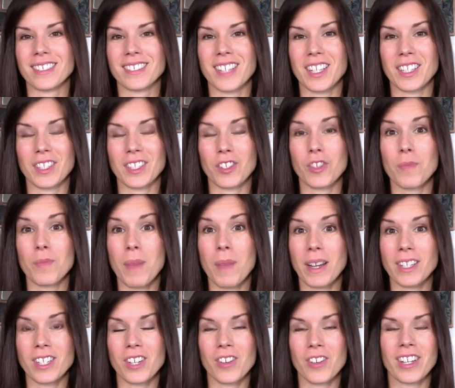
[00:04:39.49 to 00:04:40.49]
its good
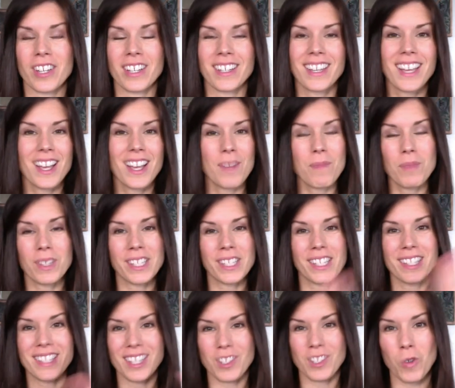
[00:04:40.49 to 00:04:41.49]
bacteria.
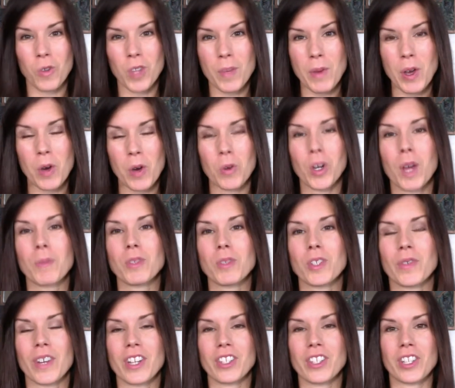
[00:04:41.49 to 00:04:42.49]
Please, that's only my own
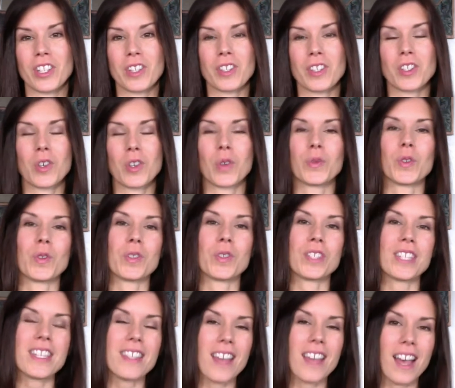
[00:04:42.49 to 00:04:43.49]
observations. So if you
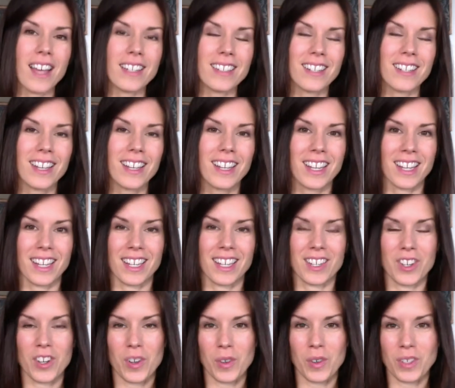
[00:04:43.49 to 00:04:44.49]
see that in
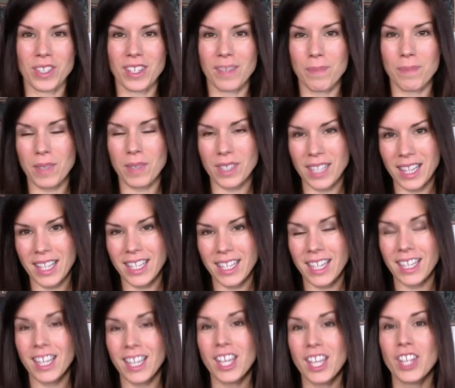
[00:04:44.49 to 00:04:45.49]
your
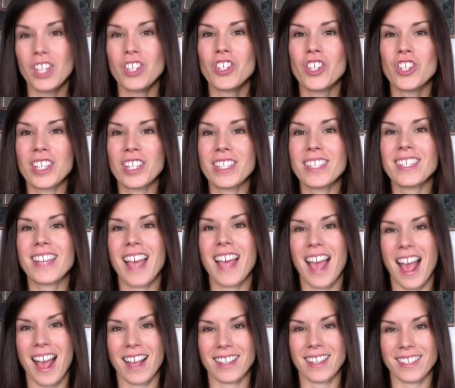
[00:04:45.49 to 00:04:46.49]
clinic, just
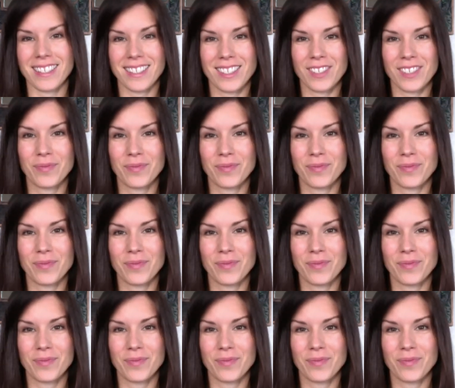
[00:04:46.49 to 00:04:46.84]
ask.